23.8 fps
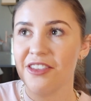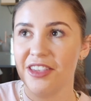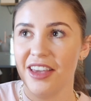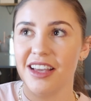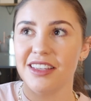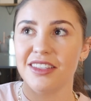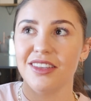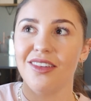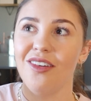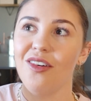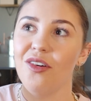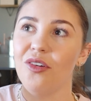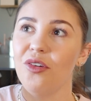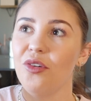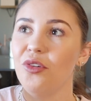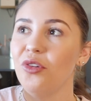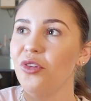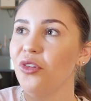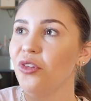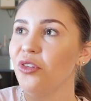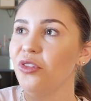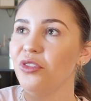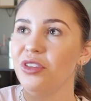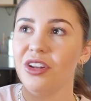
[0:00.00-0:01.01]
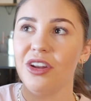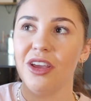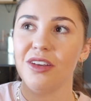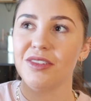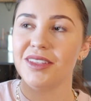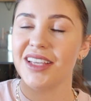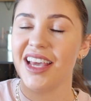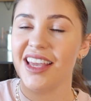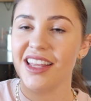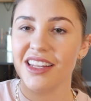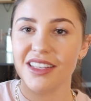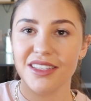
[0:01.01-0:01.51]
she has all, you know,
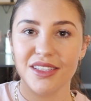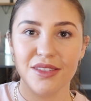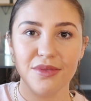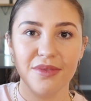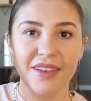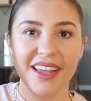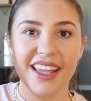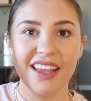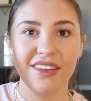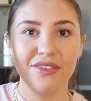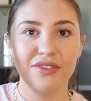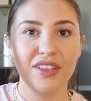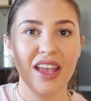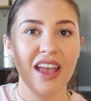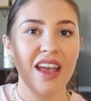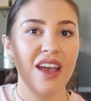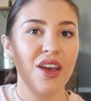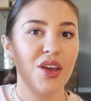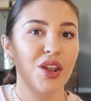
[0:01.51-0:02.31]
Taylor Swift,